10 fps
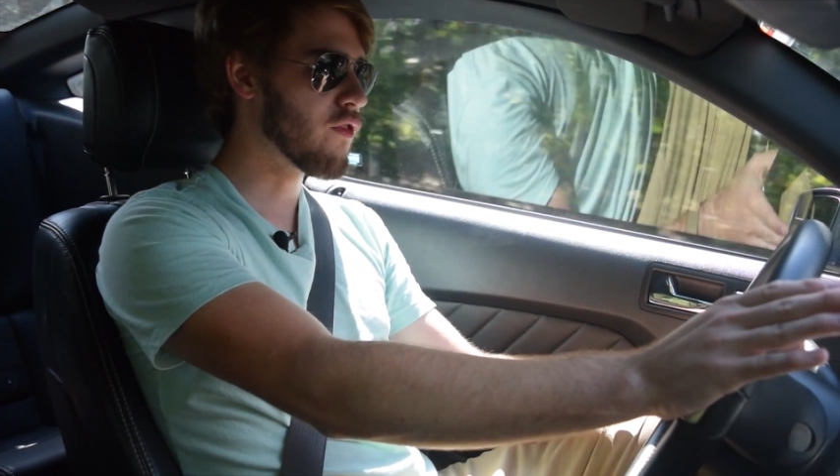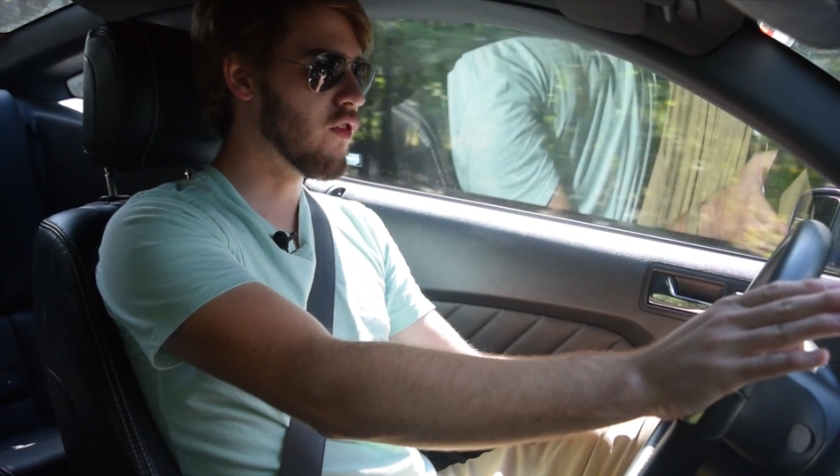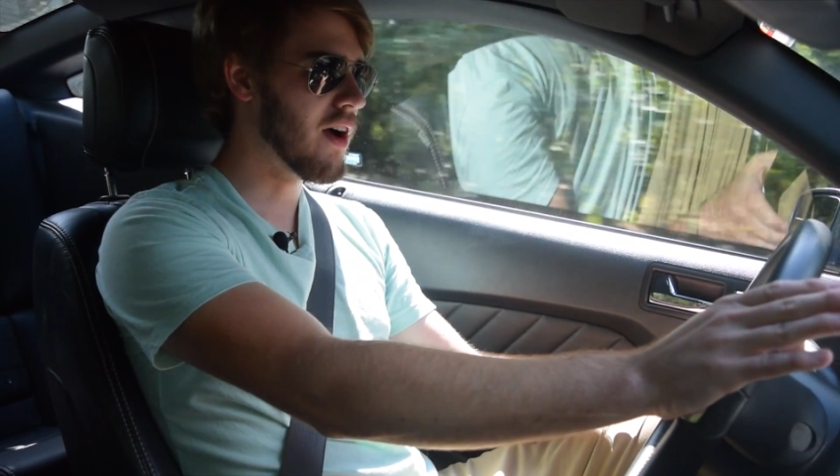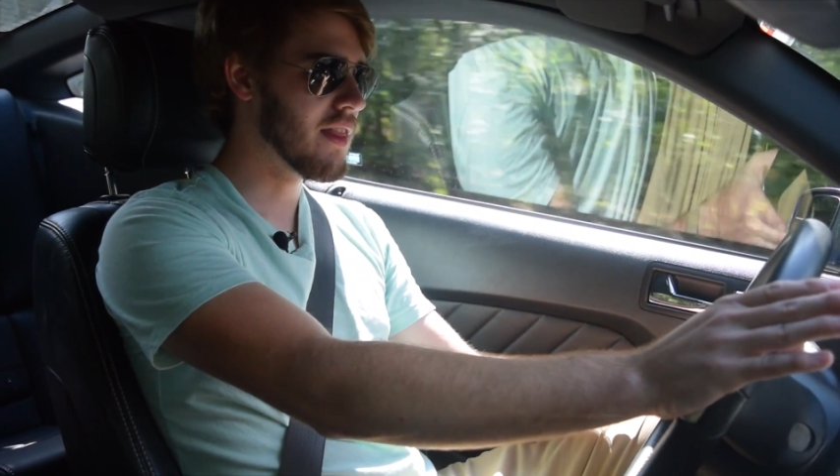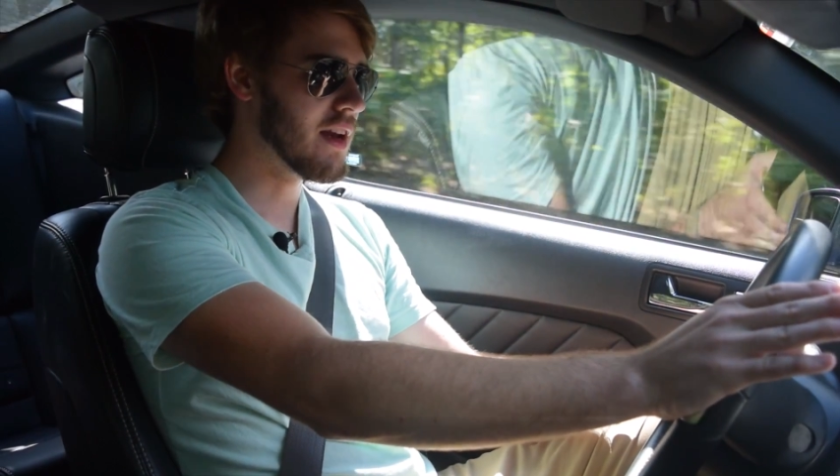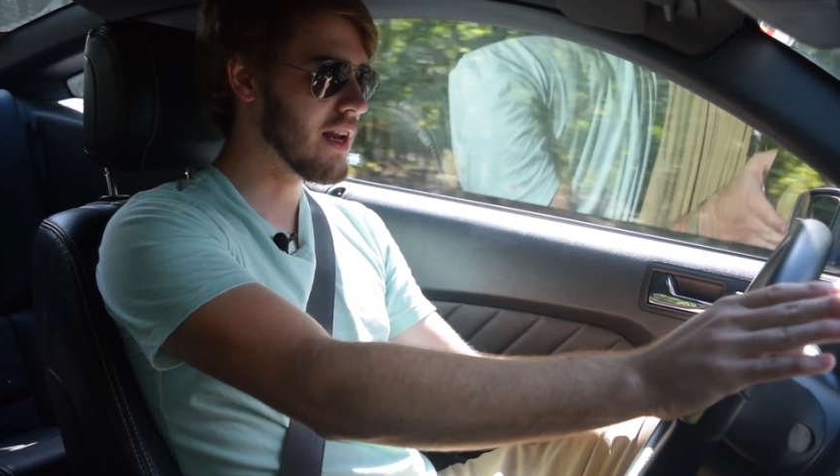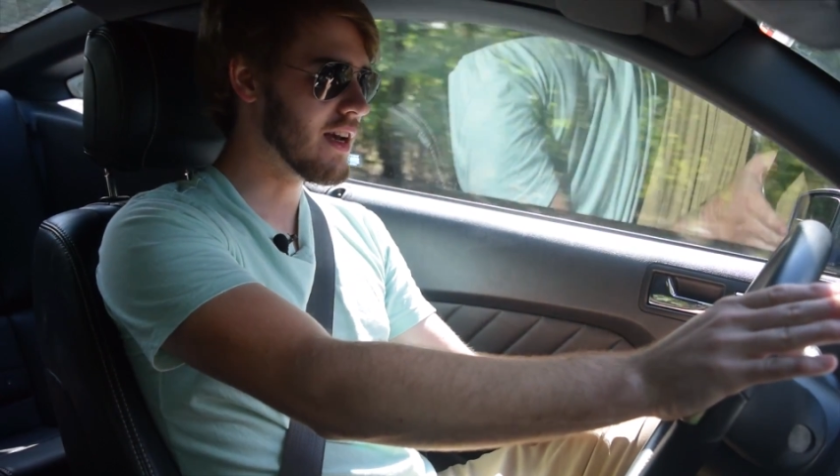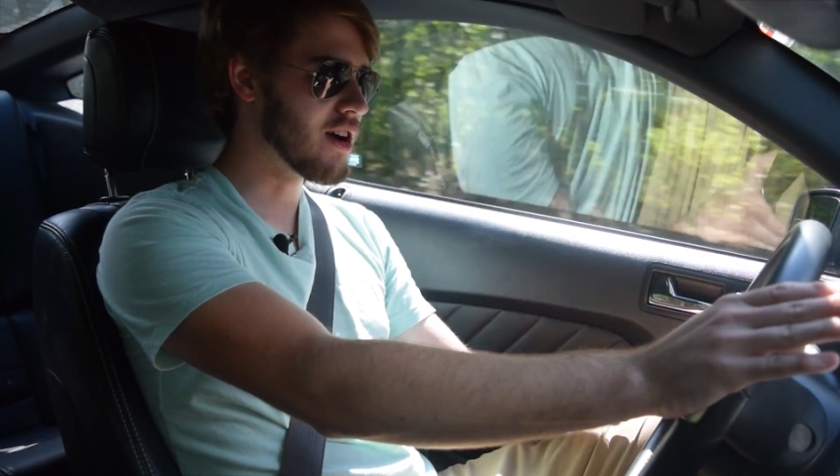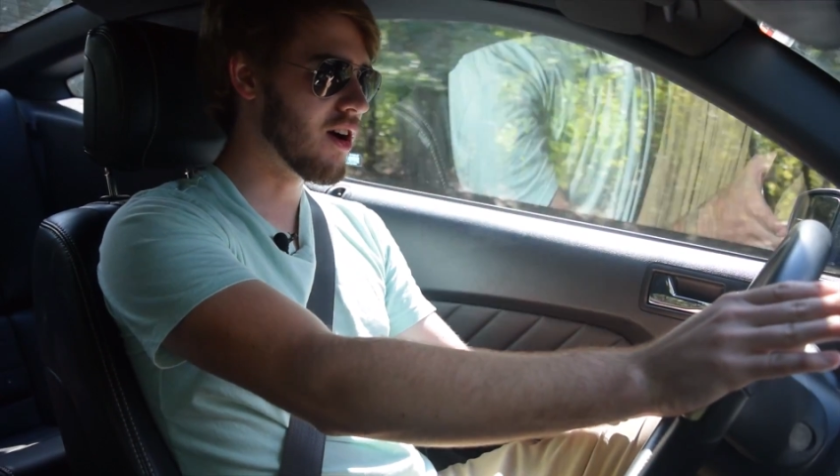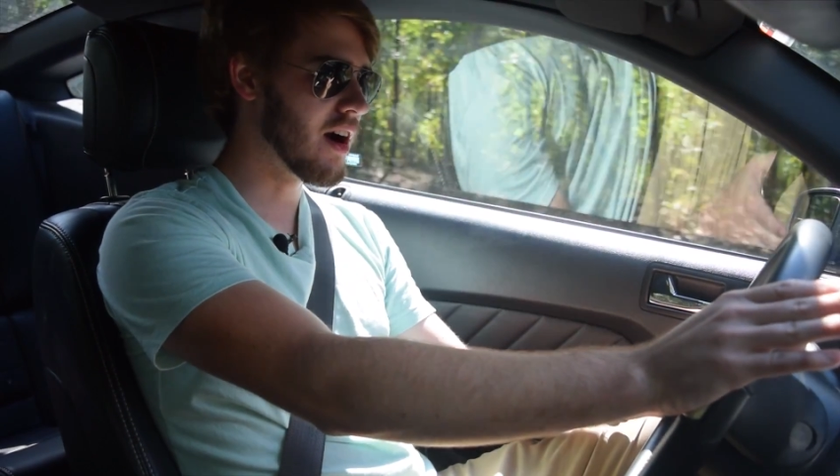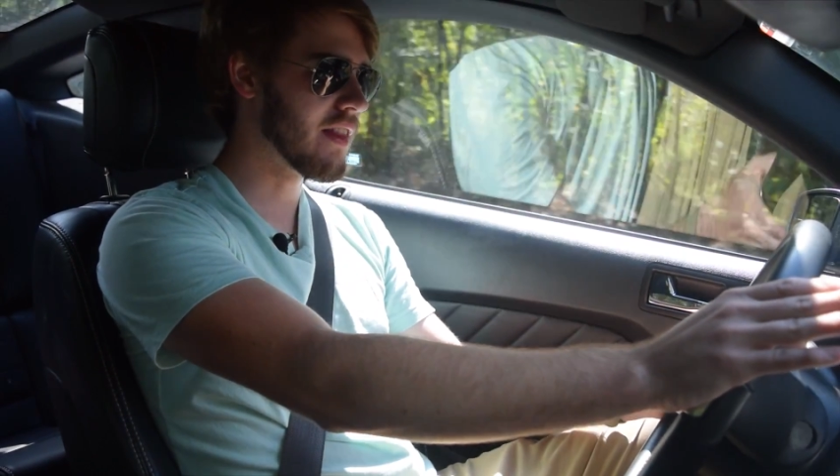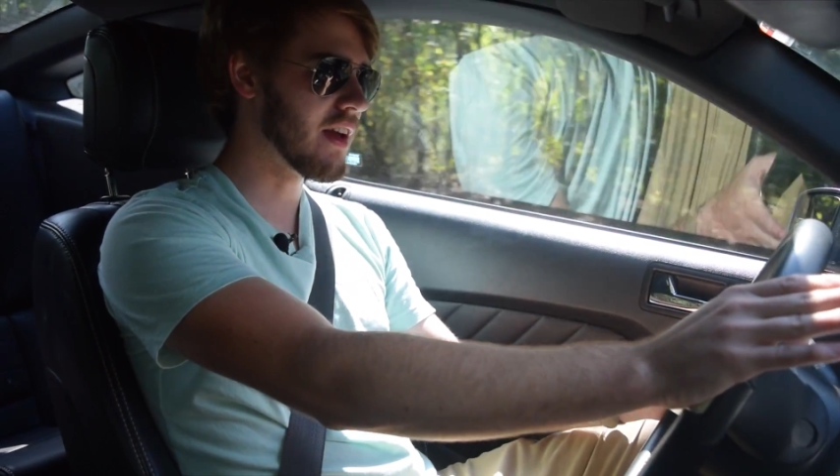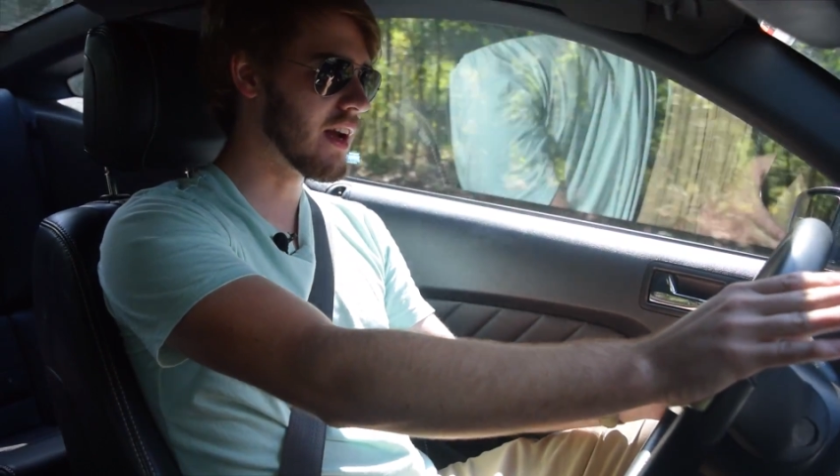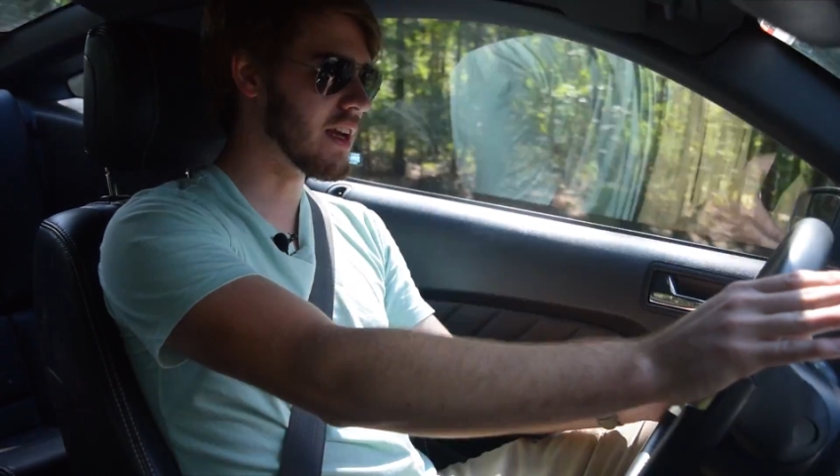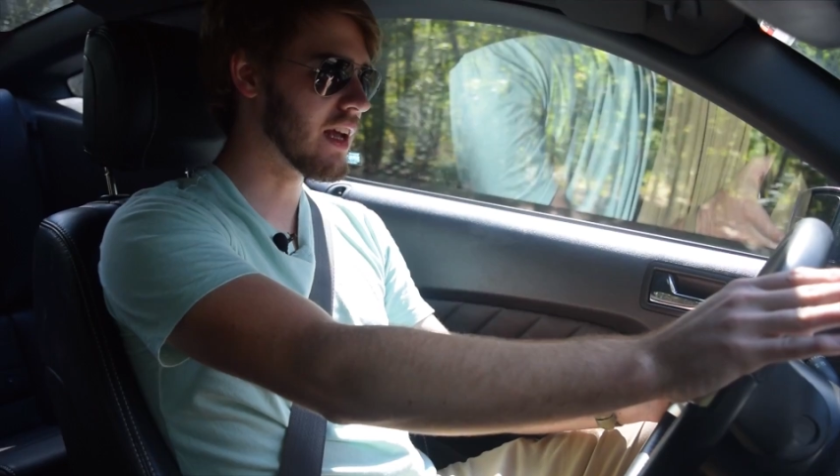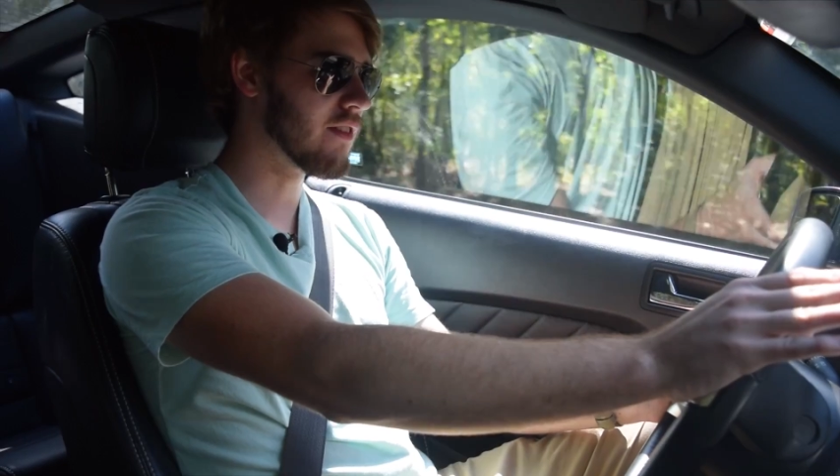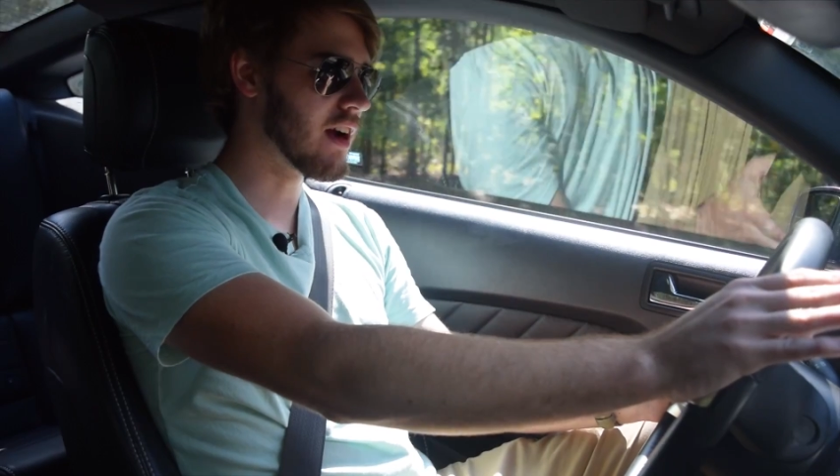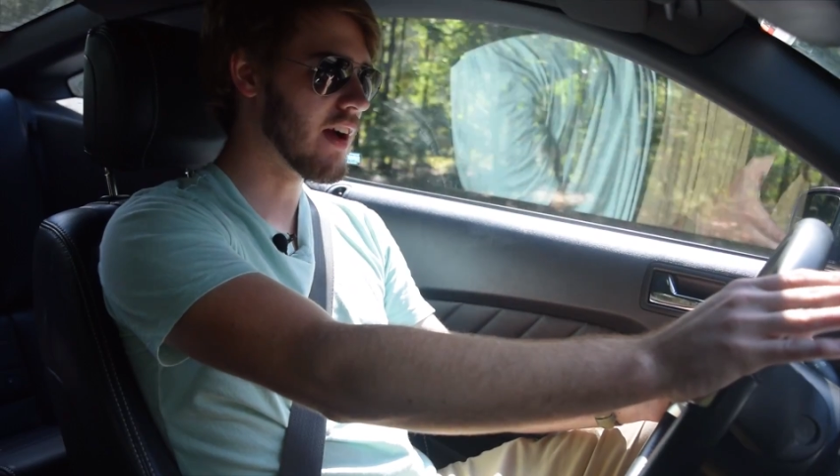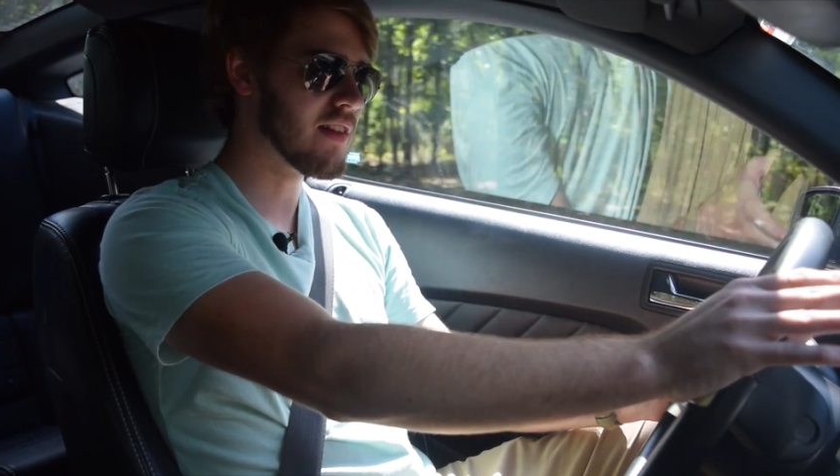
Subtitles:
fun than any car I think I could ever have,